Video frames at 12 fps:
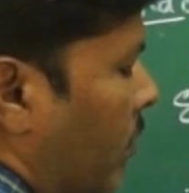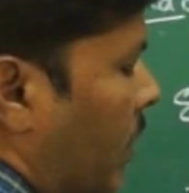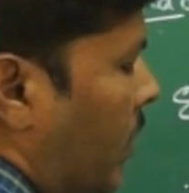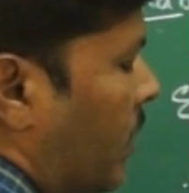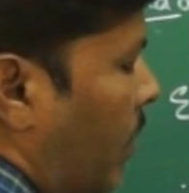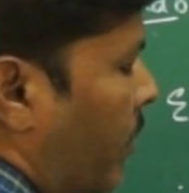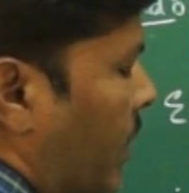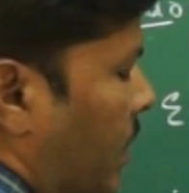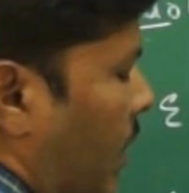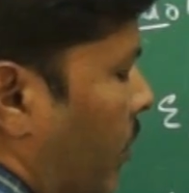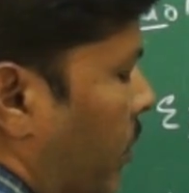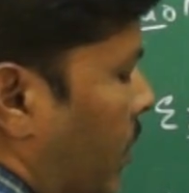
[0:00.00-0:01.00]
but some
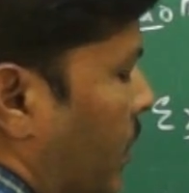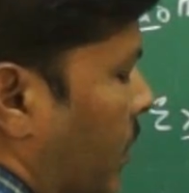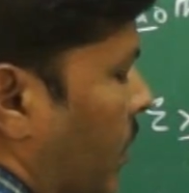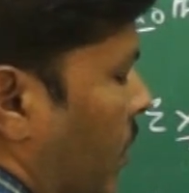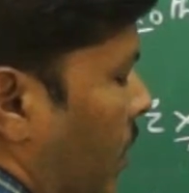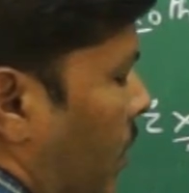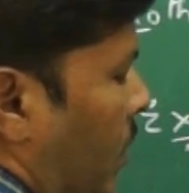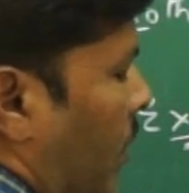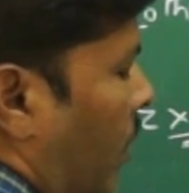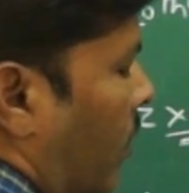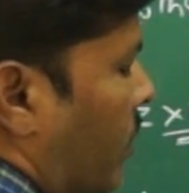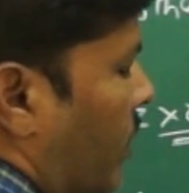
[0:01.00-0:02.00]
examples,
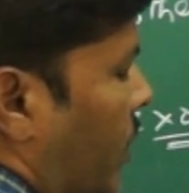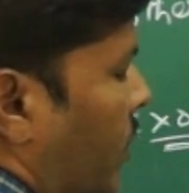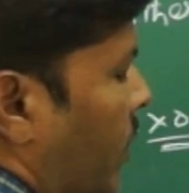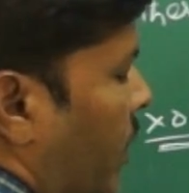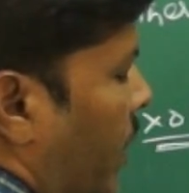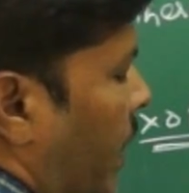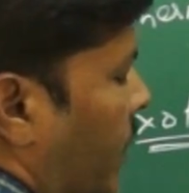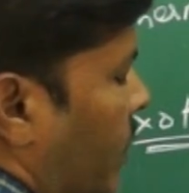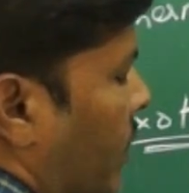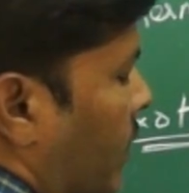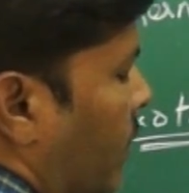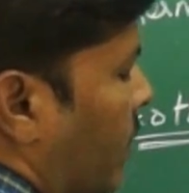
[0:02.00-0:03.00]
oxidation
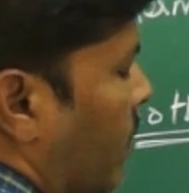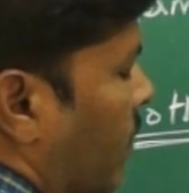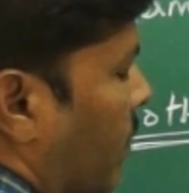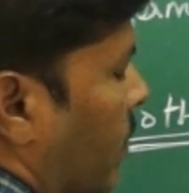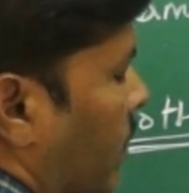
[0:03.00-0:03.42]
reactions